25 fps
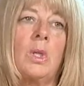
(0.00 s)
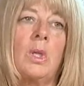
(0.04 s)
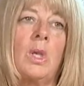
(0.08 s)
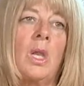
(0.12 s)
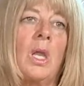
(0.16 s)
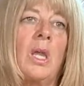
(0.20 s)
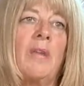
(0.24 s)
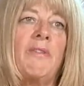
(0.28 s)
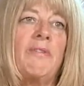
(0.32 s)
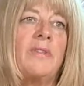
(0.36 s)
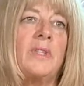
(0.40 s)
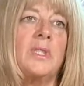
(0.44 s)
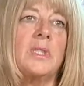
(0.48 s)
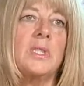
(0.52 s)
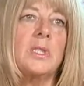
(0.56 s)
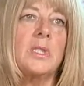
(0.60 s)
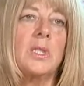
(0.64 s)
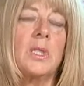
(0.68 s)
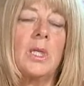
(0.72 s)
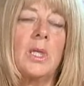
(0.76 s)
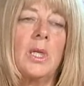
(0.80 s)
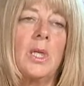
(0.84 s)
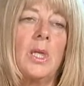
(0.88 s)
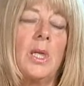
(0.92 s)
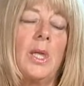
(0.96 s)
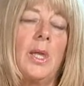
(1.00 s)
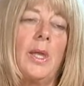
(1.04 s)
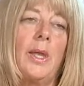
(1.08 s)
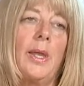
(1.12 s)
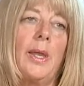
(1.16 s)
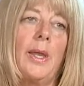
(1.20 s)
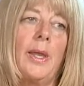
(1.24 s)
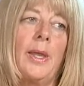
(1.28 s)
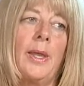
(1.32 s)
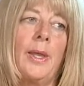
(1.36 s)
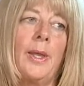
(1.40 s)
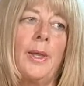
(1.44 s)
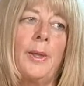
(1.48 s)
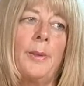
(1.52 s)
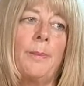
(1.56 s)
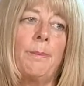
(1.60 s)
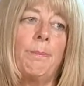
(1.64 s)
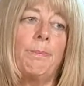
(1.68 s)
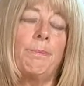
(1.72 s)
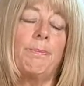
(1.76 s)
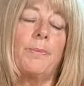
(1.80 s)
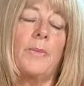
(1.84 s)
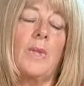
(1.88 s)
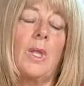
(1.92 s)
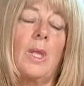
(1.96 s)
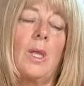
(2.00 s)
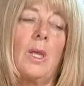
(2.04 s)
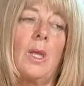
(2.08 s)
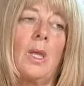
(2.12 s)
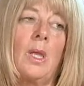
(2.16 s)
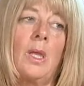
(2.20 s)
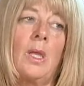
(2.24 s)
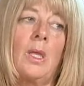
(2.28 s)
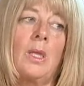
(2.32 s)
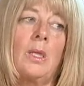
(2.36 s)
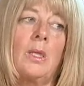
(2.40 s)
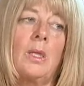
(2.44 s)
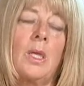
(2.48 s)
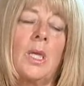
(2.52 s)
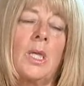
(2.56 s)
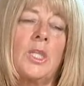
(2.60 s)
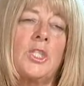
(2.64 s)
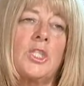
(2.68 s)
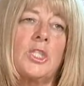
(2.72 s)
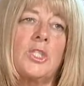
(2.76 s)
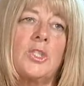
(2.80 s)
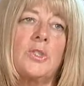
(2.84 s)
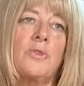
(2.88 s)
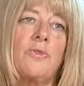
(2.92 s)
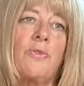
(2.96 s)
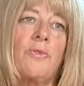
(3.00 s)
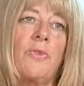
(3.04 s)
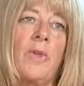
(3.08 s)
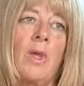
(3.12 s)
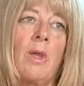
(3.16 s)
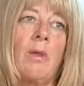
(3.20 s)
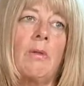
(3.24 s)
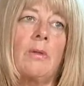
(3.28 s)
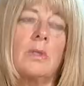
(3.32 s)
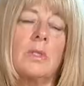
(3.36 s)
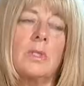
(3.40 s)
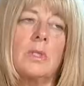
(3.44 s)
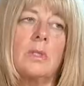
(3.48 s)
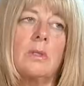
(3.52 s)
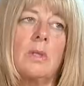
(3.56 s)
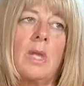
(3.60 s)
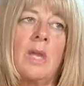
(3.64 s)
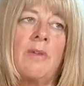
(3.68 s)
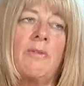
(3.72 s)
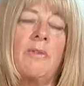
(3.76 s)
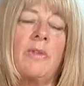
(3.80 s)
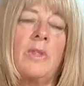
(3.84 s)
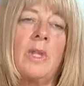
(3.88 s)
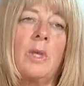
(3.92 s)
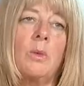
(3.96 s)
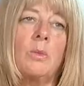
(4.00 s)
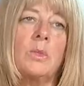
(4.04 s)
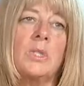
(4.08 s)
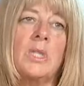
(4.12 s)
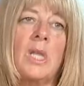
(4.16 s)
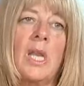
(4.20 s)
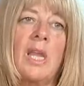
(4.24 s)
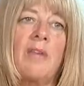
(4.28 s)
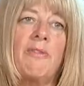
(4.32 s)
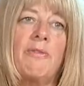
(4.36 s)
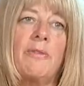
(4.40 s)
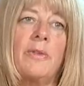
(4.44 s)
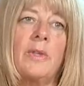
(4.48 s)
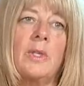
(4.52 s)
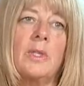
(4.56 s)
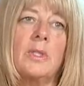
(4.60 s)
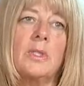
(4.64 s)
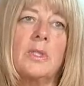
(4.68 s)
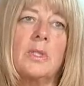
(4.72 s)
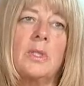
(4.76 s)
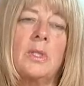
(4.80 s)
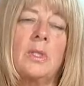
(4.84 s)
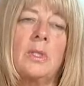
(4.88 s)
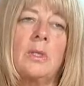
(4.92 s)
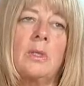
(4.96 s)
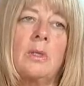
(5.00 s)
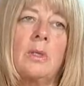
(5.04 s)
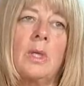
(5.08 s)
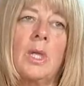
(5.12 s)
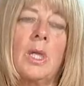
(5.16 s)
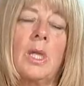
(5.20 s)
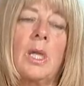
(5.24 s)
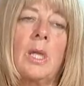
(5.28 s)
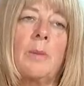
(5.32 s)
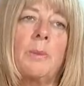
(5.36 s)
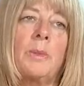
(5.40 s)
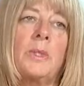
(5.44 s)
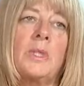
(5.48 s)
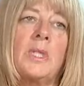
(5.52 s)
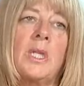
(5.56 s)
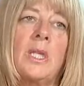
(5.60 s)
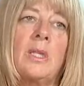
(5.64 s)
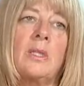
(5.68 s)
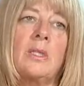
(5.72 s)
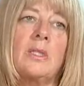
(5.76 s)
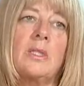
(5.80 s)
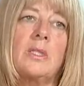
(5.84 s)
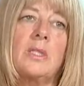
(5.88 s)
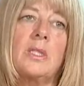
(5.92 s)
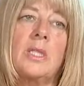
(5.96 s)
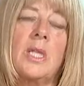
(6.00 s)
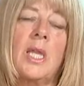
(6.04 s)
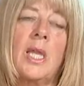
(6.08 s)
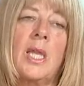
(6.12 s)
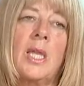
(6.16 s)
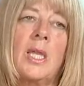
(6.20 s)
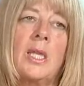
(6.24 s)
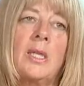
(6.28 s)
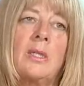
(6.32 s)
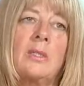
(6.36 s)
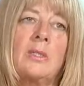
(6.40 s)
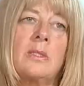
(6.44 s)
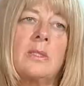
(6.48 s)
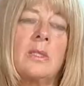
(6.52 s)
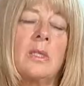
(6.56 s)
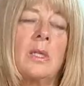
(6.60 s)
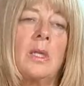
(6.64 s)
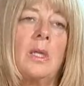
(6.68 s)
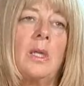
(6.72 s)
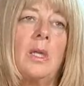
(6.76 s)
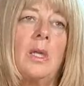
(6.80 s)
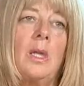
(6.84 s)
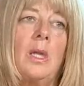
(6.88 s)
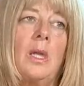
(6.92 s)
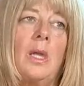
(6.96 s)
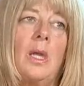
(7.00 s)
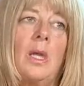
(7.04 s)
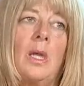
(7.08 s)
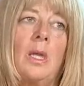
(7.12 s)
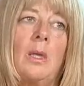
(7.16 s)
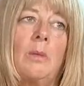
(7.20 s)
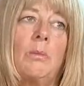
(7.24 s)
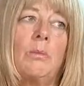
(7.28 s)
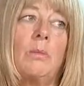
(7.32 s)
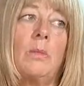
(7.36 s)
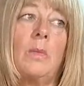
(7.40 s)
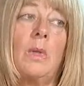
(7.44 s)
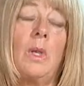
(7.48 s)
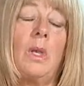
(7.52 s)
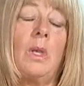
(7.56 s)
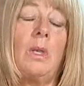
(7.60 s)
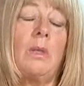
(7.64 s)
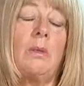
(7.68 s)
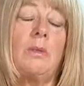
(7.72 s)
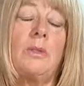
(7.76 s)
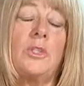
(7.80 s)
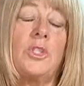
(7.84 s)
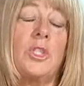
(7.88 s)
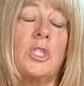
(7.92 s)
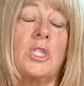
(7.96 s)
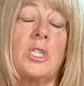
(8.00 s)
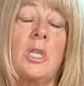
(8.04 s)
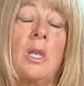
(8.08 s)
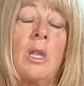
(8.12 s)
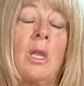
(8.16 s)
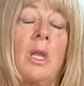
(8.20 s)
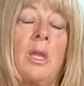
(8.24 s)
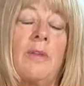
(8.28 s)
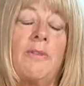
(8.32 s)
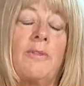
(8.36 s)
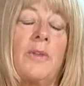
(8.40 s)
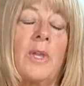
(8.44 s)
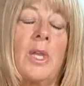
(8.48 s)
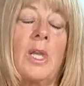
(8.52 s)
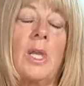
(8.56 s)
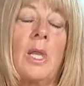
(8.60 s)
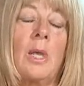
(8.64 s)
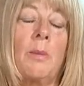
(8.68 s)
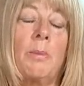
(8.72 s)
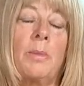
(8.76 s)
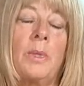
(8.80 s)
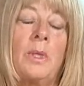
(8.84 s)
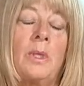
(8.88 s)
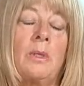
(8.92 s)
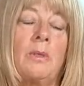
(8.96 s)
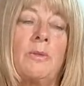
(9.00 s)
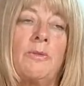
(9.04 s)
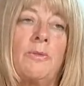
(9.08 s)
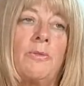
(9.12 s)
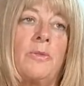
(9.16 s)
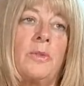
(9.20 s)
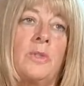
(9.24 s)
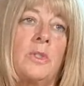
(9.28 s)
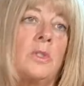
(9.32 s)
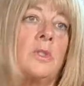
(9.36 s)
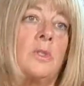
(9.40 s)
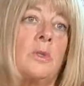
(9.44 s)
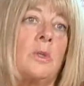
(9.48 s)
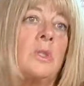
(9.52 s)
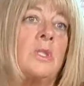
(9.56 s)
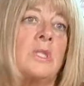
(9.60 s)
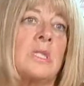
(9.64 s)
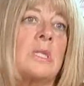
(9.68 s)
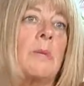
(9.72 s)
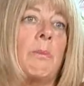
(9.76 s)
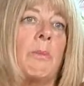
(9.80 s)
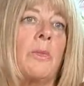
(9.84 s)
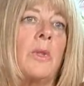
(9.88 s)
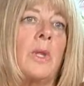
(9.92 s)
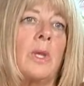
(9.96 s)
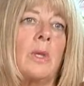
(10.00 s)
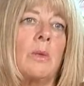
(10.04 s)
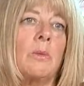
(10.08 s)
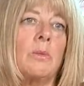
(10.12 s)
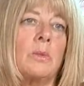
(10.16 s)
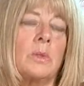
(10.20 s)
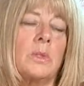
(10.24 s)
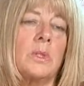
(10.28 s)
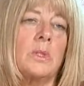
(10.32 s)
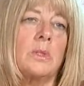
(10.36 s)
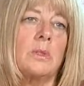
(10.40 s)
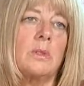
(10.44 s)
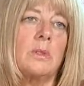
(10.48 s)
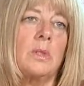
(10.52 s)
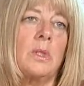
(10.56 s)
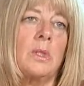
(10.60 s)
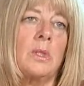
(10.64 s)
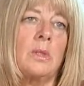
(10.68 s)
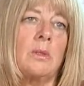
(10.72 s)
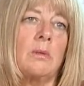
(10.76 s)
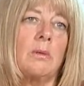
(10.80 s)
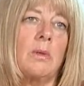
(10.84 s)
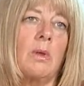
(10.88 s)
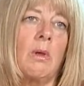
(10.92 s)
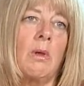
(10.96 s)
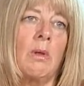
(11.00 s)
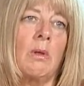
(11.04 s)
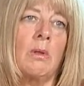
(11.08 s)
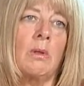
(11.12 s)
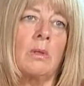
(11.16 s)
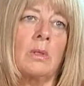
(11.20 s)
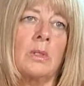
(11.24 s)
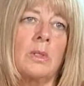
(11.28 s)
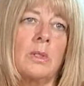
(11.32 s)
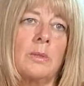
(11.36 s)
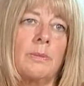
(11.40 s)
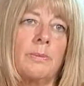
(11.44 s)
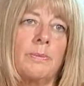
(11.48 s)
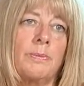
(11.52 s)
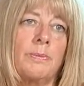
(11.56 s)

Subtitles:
lifeless. And I just felt everything was an effort, getting up and down the stairs, just life, getting up for doing something was, hard.